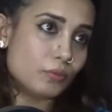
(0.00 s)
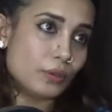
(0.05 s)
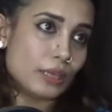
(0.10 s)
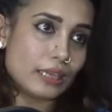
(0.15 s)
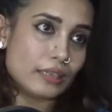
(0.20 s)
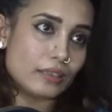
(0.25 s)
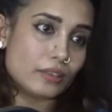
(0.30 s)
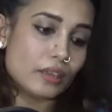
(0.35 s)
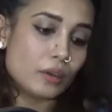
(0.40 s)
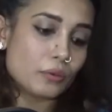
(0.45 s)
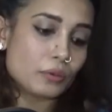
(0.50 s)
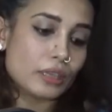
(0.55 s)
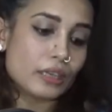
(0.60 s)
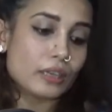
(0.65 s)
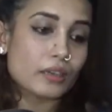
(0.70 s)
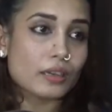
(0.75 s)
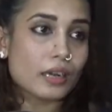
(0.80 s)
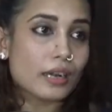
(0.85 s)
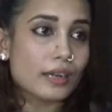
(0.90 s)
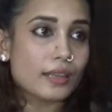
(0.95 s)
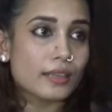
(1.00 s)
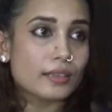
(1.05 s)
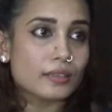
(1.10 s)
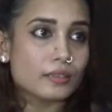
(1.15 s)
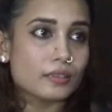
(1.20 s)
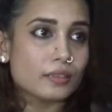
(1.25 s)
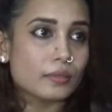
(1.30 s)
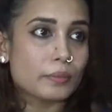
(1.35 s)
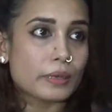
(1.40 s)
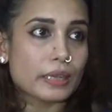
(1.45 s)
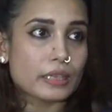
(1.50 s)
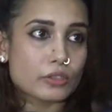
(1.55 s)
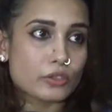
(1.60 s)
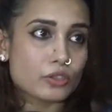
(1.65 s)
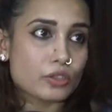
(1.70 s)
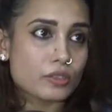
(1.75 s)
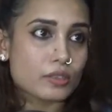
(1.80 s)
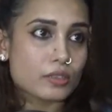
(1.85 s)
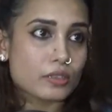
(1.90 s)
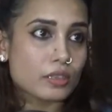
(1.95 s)
well. Now they are running the
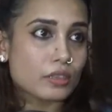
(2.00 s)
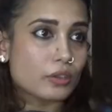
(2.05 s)
branches